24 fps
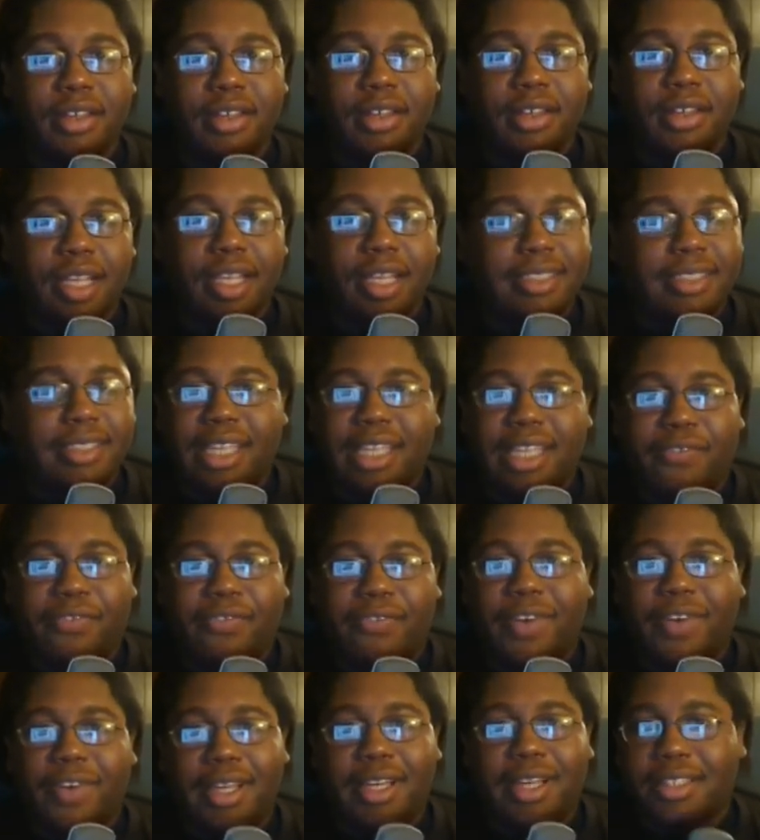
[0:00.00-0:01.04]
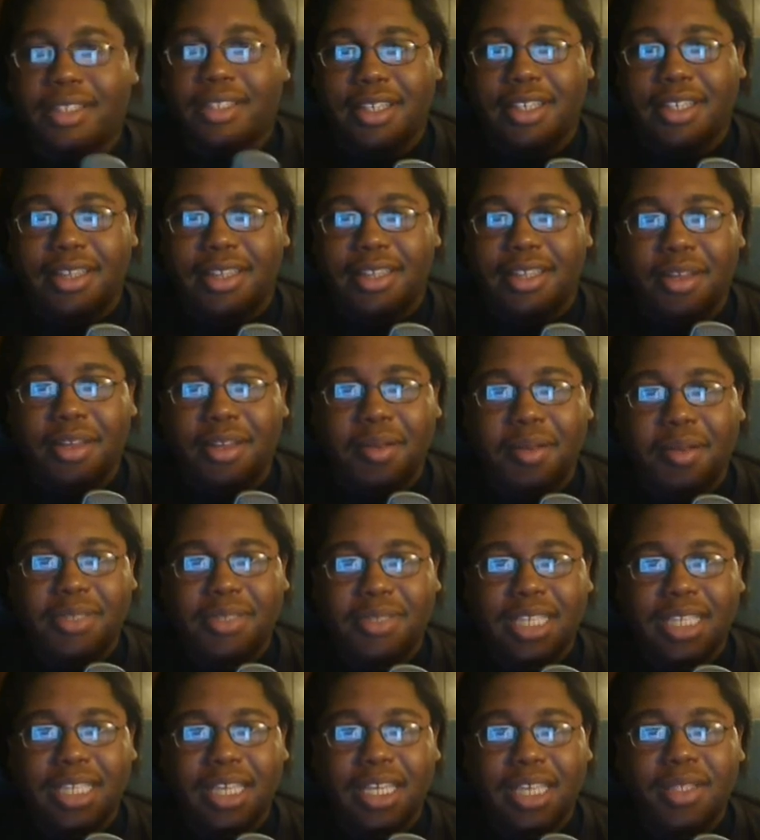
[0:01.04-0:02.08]
That's not fun. You know what I'm
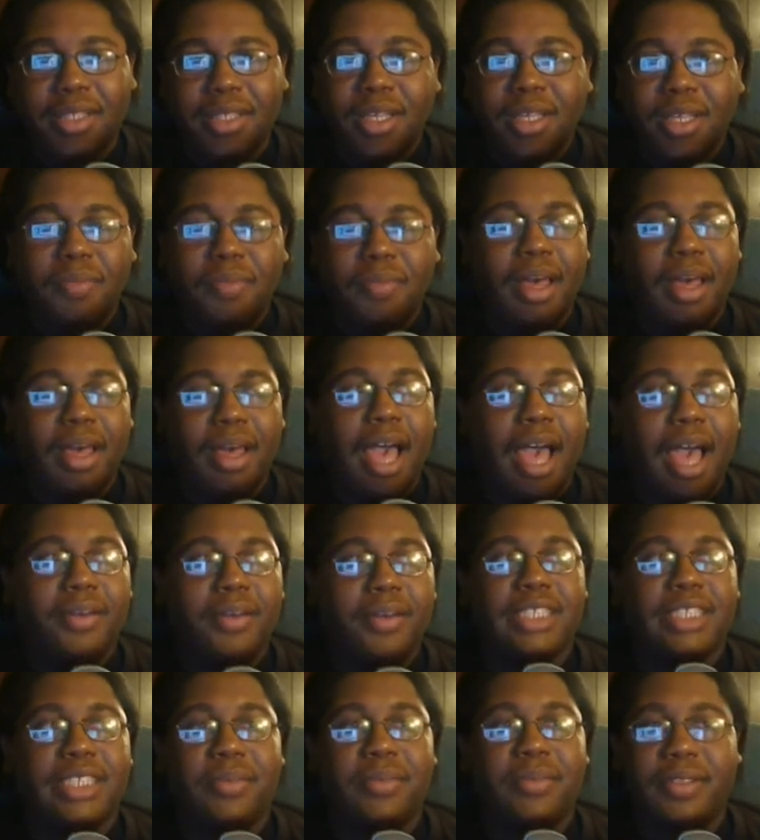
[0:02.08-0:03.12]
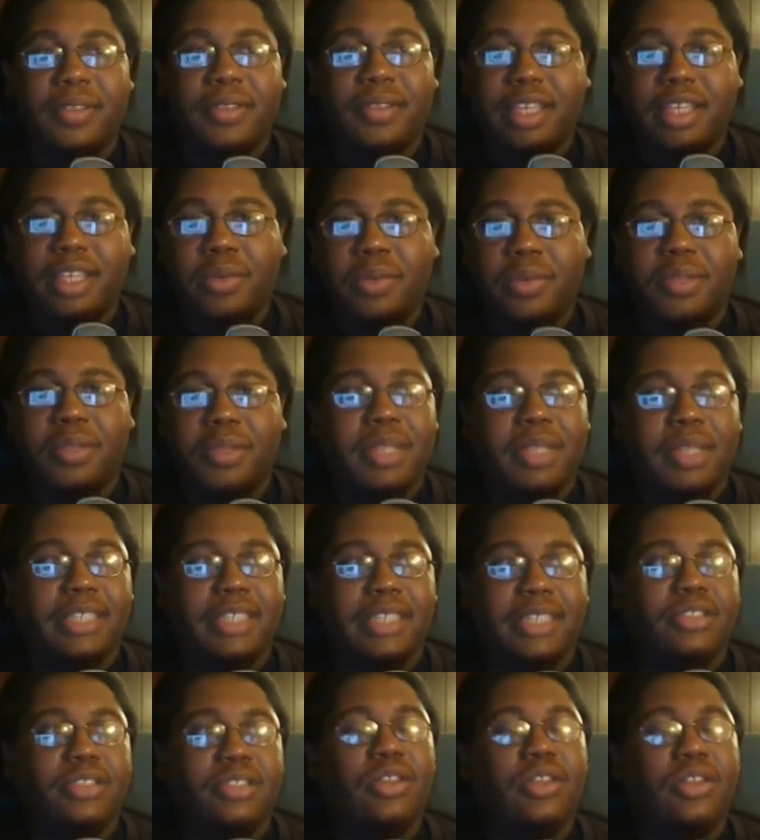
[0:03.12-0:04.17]
saying? But I was able to deal with it. But
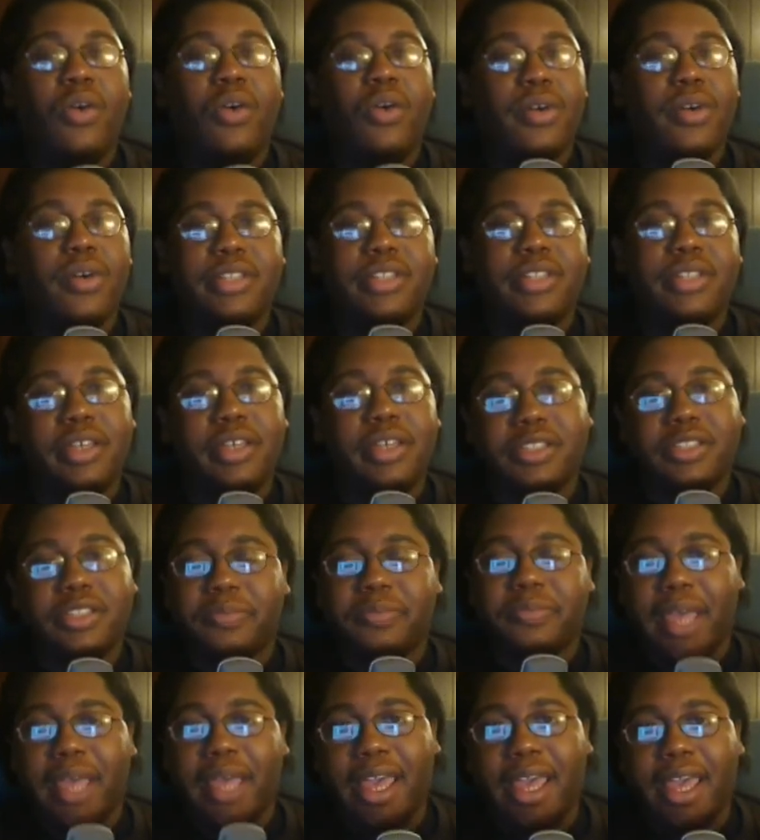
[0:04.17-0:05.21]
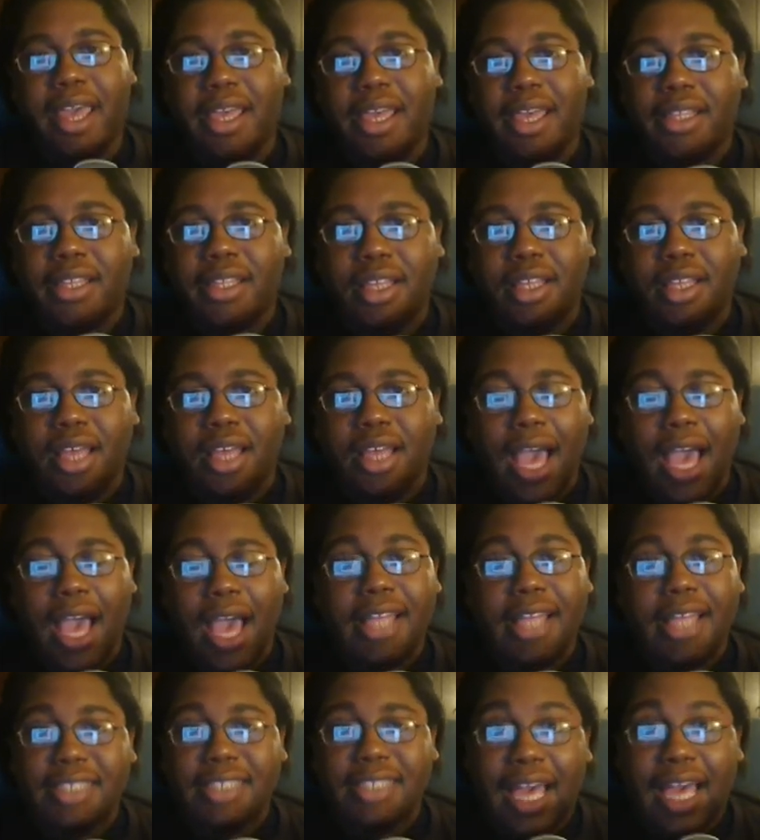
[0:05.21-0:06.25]
that's nowhere near as bad,
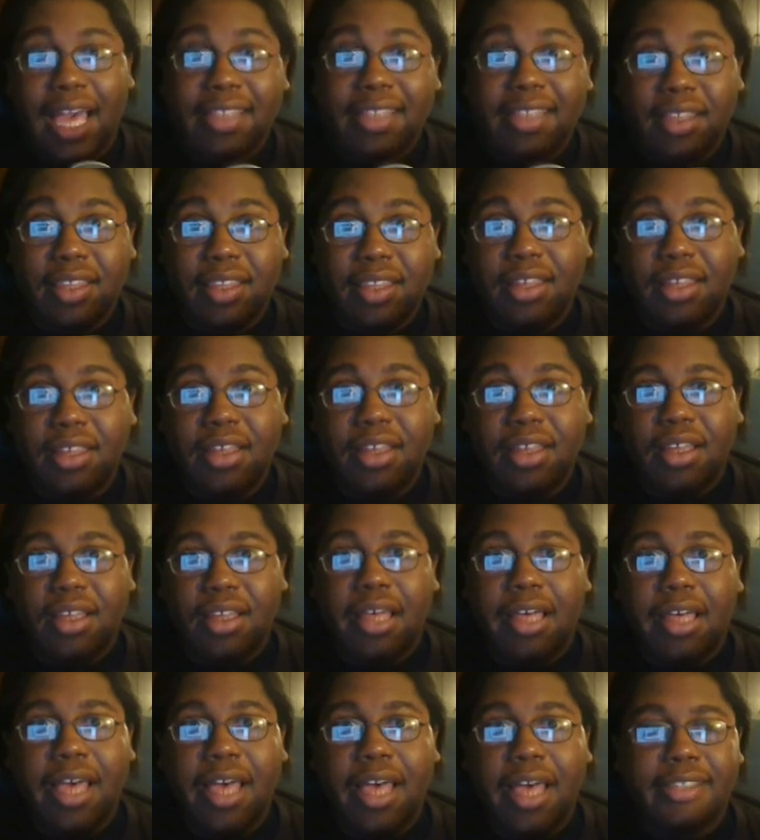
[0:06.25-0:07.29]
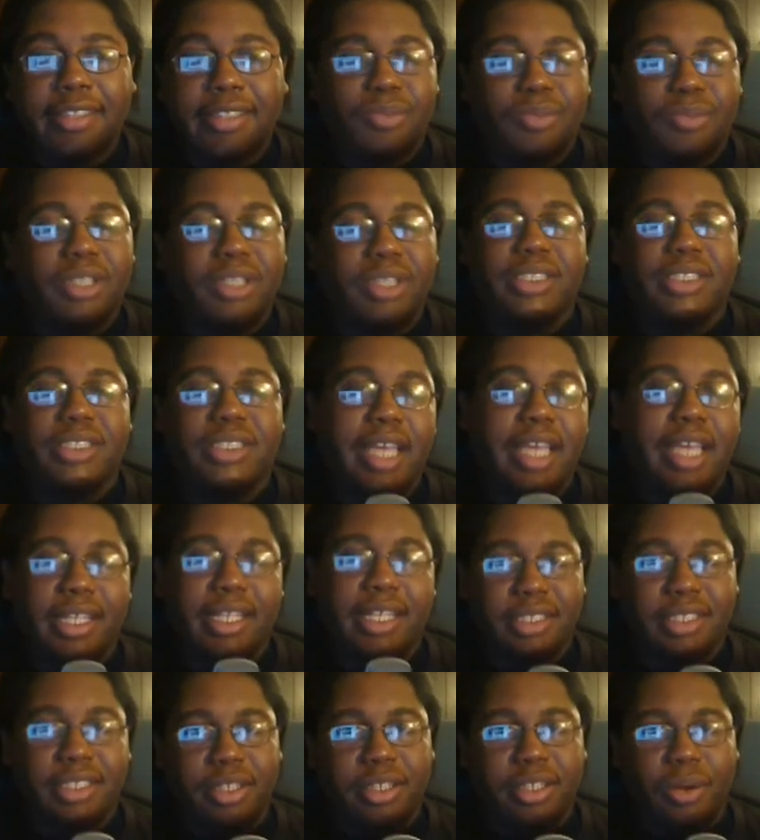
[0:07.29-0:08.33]
honestly, I think, as what she
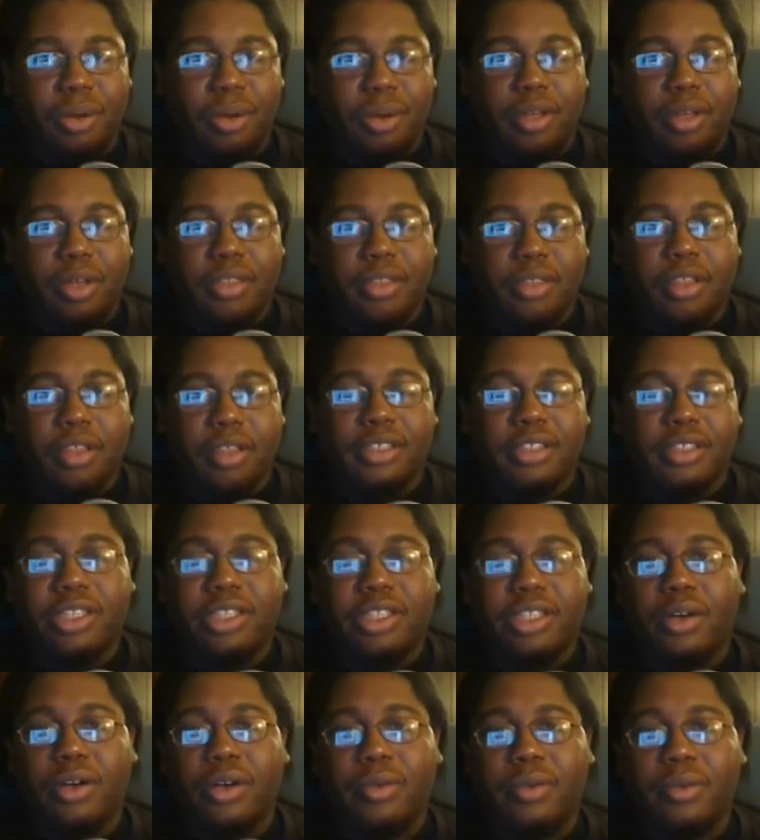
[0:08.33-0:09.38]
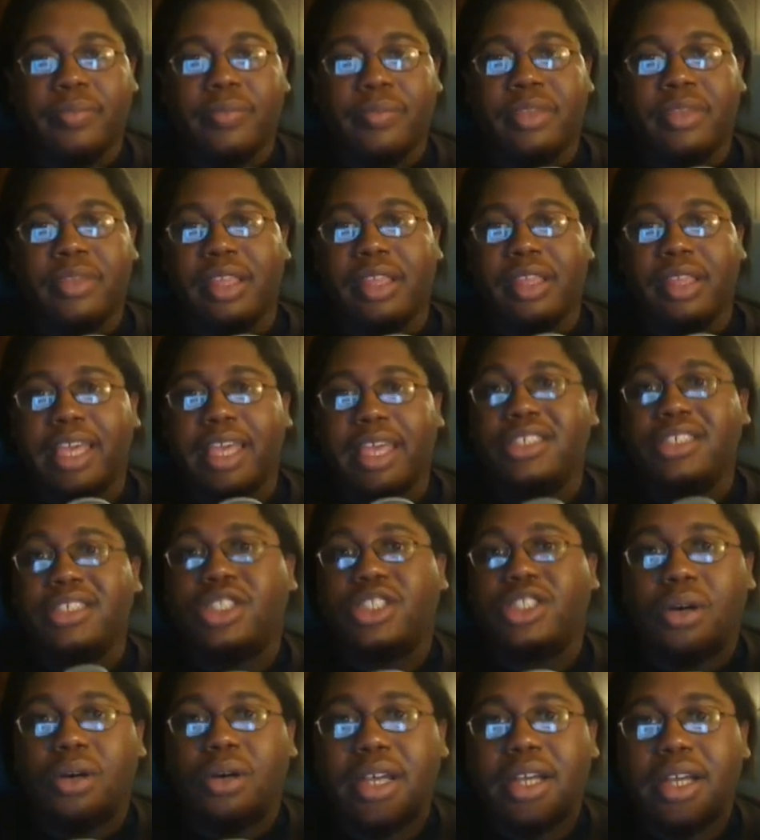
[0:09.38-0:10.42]
had to deal with. So, in
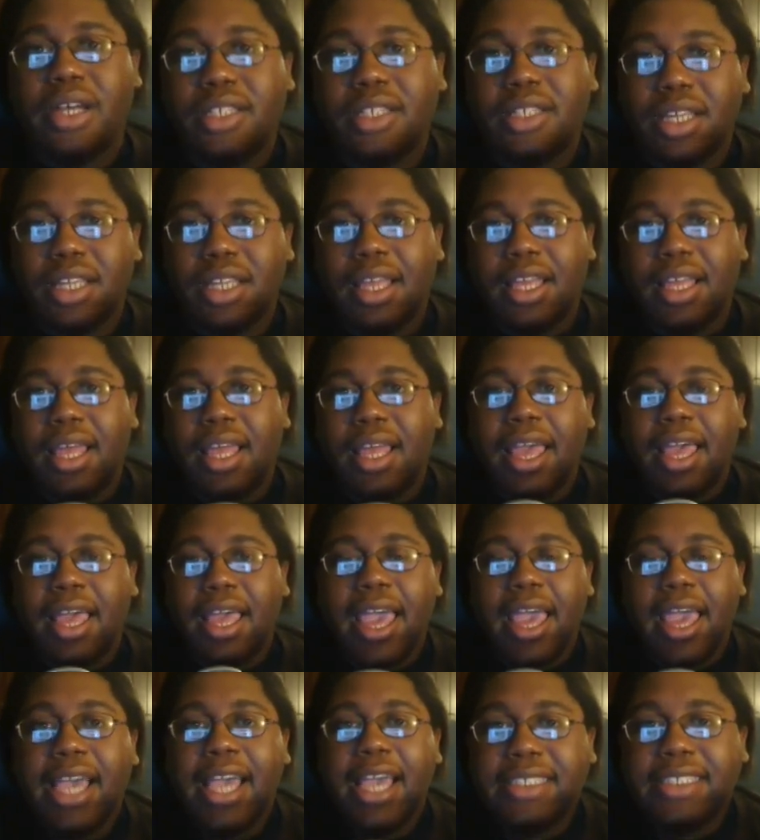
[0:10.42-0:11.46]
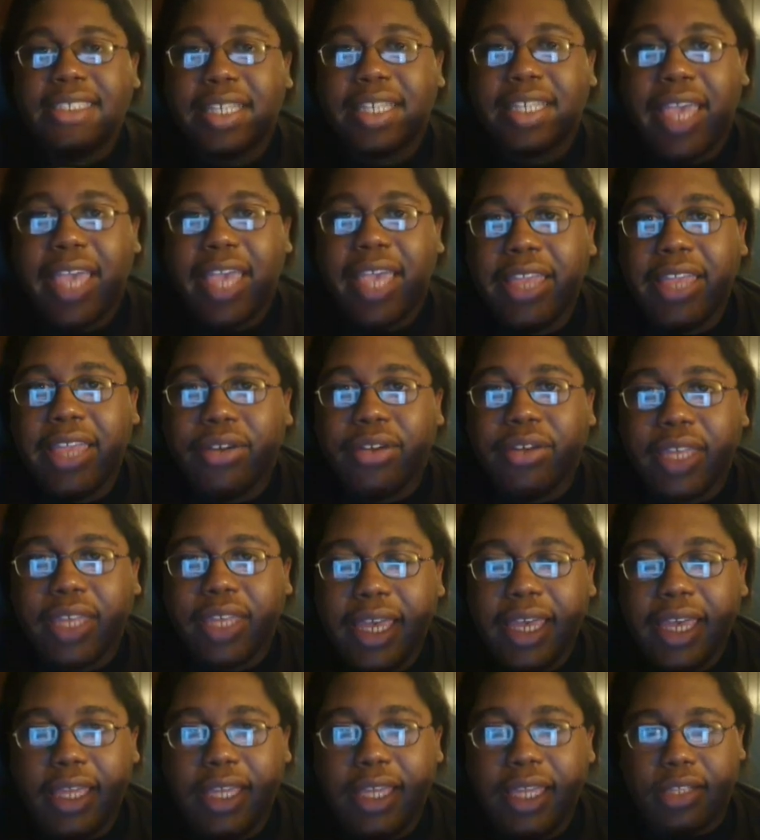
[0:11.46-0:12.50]
short, educate your
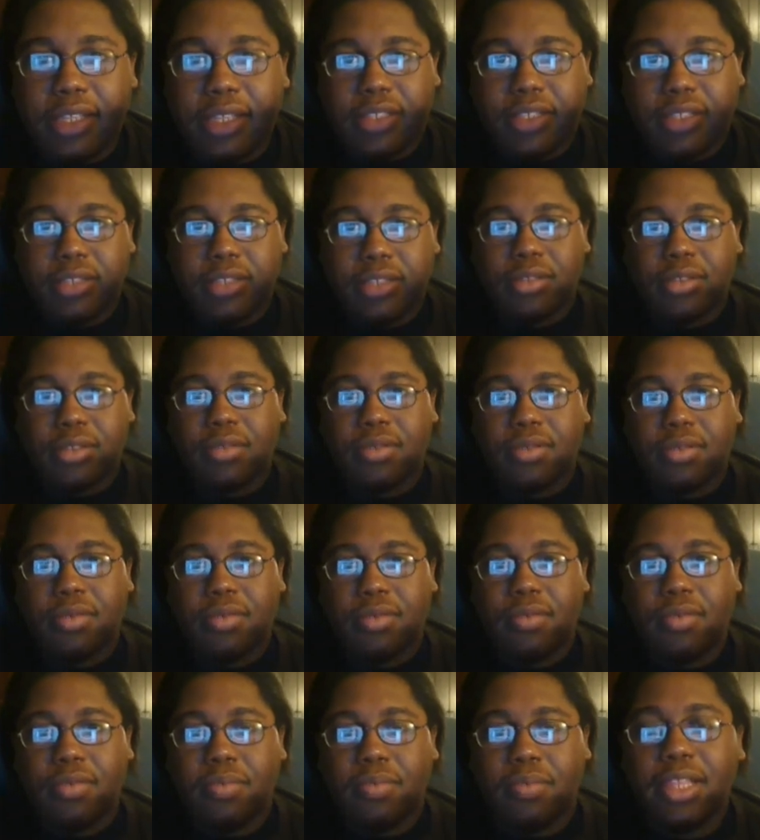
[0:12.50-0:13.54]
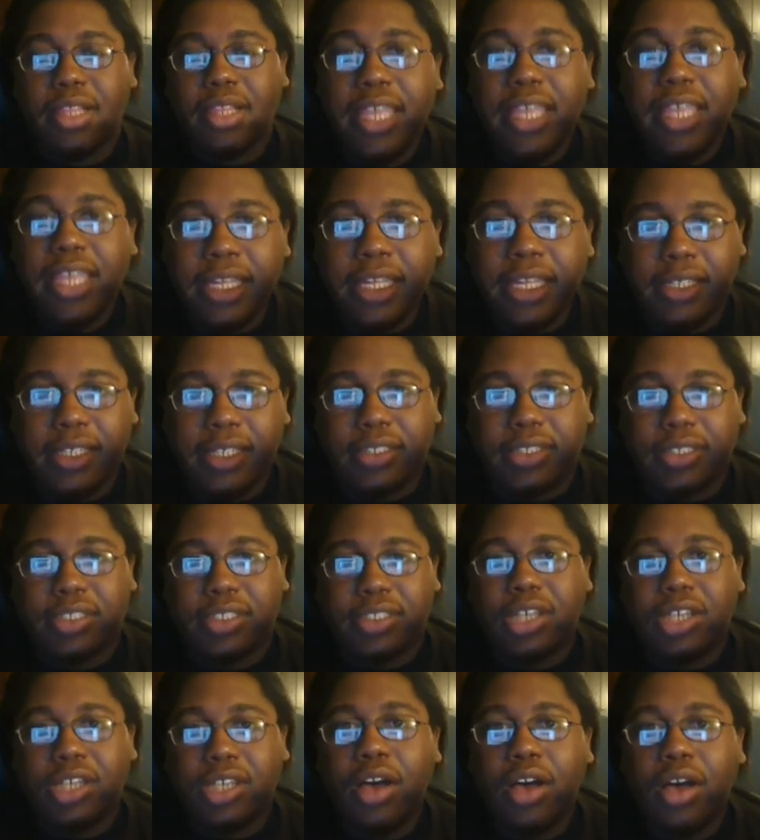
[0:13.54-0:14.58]
kids. Please,
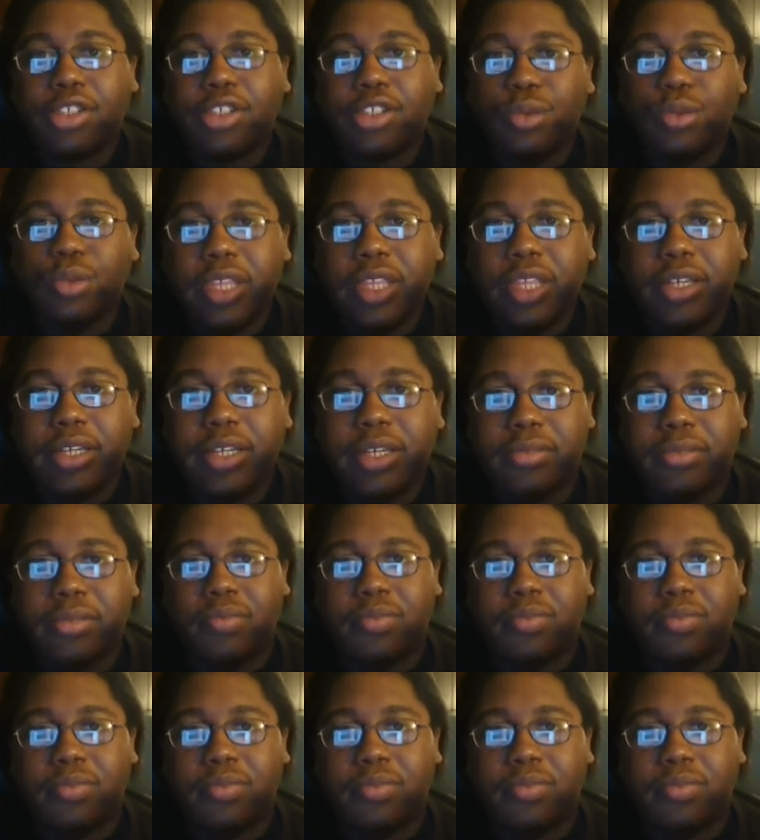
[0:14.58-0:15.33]
talk to them.